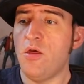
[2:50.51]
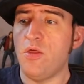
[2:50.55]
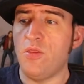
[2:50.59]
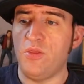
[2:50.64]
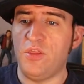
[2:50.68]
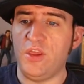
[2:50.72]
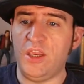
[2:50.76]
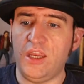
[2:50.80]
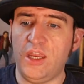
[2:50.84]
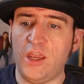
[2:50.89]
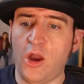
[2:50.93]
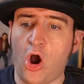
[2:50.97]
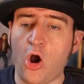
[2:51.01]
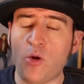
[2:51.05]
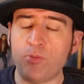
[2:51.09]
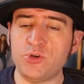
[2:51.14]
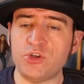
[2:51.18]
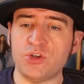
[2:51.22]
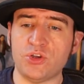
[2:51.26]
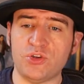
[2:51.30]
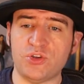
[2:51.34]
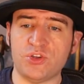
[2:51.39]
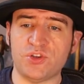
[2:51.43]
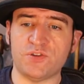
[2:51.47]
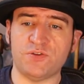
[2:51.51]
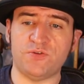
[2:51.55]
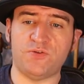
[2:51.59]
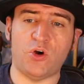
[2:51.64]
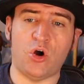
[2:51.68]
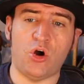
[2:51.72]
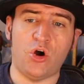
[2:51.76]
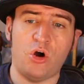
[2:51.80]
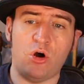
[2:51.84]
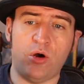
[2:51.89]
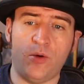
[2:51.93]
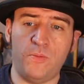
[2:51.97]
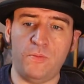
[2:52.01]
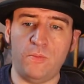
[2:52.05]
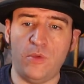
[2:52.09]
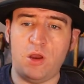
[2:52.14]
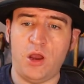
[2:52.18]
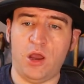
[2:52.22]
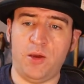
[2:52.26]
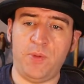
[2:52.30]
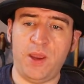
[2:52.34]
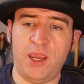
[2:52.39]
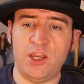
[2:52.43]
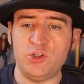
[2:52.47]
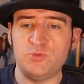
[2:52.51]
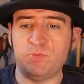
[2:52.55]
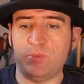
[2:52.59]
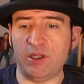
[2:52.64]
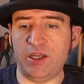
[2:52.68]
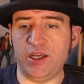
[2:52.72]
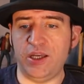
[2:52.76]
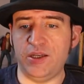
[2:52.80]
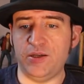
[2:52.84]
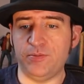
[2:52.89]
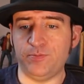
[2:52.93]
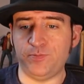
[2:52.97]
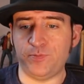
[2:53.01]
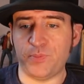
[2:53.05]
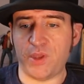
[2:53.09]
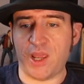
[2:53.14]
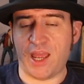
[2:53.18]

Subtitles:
The options for page bleed